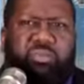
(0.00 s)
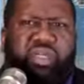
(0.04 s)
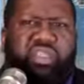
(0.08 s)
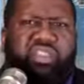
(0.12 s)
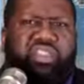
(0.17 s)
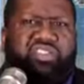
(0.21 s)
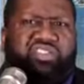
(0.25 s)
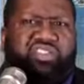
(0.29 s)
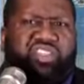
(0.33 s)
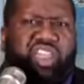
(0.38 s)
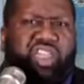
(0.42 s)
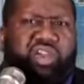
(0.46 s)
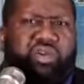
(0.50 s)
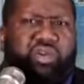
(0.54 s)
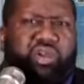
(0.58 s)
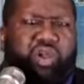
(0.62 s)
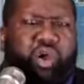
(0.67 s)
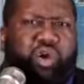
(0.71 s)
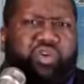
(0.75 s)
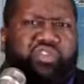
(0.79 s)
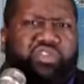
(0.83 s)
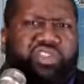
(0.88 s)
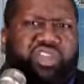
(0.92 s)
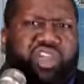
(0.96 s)

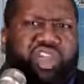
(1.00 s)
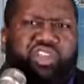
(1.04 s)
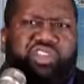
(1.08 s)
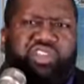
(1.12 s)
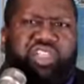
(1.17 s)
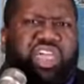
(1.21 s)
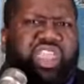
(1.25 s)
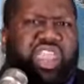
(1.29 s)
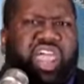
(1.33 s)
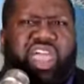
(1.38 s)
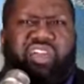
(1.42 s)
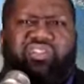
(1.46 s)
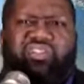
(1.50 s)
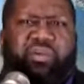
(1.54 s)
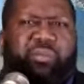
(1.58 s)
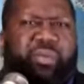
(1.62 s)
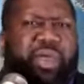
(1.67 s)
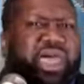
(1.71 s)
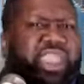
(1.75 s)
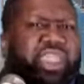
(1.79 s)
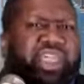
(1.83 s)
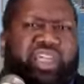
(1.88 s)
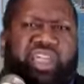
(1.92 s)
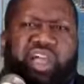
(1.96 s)
military over there. You let
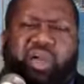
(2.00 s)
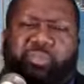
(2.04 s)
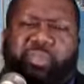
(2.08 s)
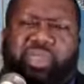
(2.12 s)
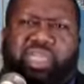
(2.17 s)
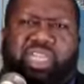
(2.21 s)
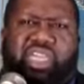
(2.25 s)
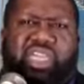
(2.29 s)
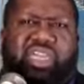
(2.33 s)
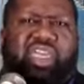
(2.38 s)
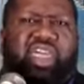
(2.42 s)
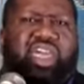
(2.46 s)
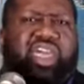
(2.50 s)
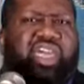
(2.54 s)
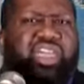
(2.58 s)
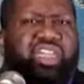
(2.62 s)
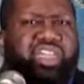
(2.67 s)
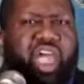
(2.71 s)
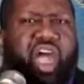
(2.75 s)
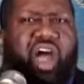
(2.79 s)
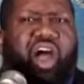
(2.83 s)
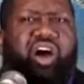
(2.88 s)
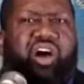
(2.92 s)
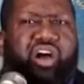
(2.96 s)
everybody come in.
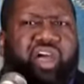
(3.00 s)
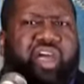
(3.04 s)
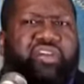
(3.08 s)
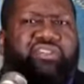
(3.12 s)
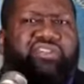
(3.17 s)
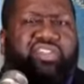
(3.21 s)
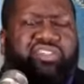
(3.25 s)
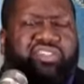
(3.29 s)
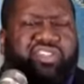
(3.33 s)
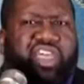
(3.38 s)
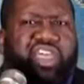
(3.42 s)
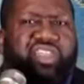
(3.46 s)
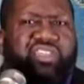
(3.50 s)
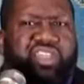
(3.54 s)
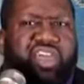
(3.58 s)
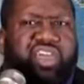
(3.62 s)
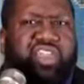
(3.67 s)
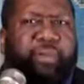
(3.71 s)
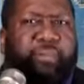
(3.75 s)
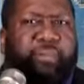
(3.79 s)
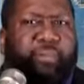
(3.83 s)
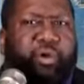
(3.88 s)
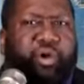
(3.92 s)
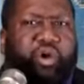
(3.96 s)
Y'all have to
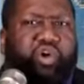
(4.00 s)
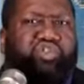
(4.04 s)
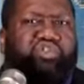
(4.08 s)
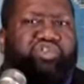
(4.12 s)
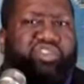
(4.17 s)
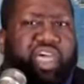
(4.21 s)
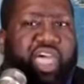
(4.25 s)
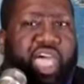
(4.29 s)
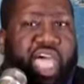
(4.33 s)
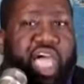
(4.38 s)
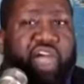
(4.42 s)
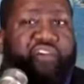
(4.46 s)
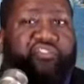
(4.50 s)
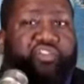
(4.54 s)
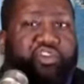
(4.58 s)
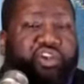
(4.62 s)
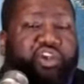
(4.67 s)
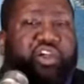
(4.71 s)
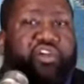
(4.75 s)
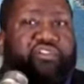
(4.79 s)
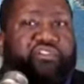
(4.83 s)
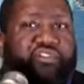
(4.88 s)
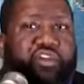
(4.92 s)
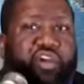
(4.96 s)
take that approach,
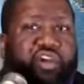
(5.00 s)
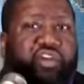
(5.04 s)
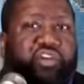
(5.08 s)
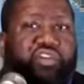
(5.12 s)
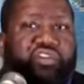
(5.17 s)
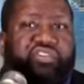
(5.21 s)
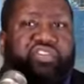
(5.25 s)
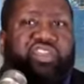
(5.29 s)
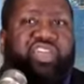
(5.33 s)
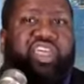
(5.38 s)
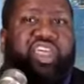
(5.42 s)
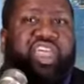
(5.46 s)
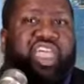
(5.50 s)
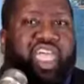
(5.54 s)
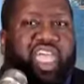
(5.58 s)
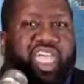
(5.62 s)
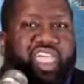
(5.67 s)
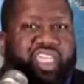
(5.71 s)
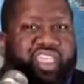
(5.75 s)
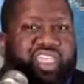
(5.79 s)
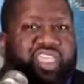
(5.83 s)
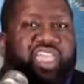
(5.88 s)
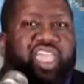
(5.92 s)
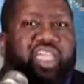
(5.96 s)
Africa first,
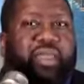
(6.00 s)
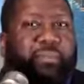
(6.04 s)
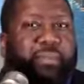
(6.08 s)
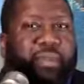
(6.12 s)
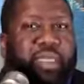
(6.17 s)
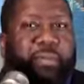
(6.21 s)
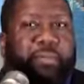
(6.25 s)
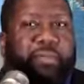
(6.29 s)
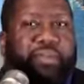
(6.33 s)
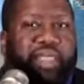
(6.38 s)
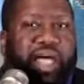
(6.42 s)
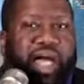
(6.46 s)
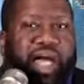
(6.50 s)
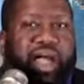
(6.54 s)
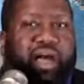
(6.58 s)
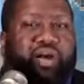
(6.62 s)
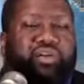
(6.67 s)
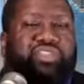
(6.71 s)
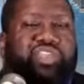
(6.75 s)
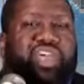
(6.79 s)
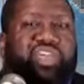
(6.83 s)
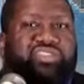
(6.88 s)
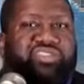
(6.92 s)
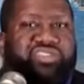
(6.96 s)
and kick people
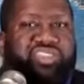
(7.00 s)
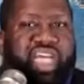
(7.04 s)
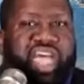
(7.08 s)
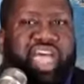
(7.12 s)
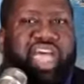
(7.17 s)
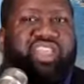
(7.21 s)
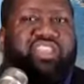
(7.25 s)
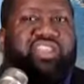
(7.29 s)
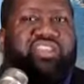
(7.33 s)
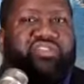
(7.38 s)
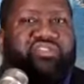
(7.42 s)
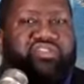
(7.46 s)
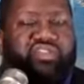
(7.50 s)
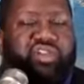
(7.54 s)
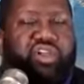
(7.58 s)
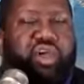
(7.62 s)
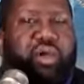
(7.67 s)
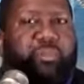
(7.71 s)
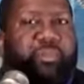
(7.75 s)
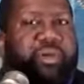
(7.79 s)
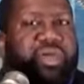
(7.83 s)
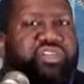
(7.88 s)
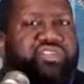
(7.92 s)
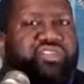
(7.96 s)
out that's
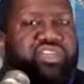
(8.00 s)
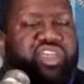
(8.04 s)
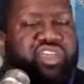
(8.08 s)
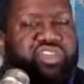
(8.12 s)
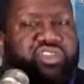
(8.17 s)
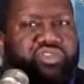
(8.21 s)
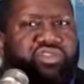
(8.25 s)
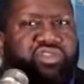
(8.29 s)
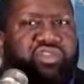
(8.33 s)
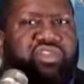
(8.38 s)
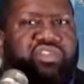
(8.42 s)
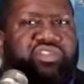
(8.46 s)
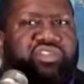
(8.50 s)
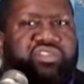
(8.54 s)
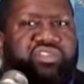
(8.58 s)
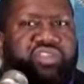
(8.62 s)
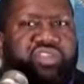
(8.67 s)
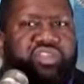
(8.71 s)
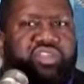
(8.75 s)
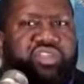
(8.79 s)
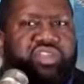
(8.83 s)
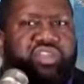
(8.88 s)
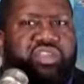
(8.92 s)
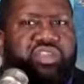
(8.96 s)
not for your best
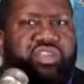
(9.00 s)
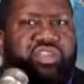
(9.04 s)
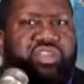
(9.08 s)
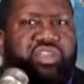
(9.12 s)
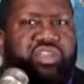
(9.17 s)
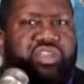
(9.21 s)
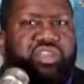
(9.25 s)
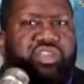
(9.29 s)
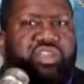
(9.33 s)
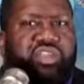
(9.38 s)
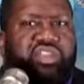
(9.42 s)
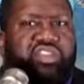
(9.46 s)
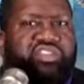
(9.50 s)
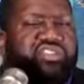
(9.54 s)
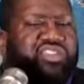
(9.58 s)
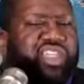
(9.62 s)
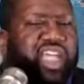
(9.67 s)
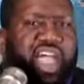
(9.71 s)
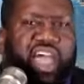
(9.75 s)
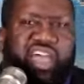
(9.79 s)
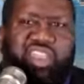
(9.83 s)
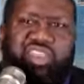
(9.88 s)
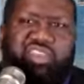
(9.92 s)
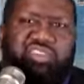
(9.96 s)
interest.
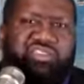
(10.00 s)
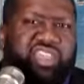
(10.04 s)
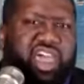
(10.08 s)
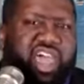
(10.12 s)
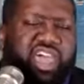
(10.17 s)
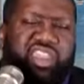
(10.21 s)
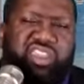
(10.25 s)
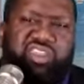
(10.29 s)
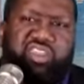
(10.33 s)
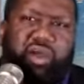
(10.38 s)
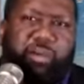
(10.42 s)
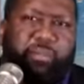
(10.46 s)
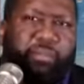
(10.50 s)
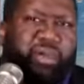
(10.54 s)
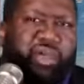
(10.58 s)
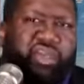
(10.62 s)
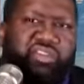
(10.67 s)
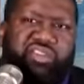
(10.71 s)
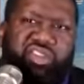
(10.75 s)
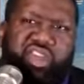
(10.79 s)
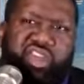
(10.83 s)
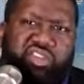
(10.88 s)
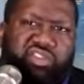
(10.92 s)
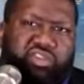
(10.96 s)
China is not in
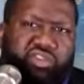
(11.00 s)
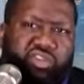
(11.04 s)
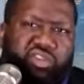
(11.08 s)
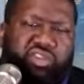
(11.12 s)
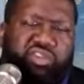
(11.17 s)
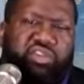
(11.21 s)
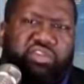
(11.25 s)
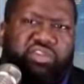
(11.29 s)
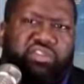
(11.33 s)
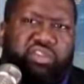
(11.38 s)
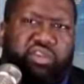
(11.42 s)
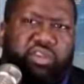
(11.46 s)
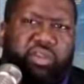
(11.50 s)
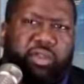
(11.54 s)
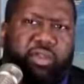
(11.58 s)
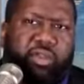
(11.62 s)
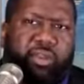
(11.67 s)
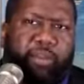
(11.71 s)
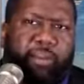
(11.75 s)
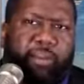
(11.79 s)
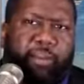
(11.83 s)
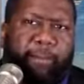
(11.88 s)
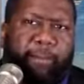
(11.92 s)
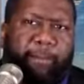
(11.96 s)
your best interest.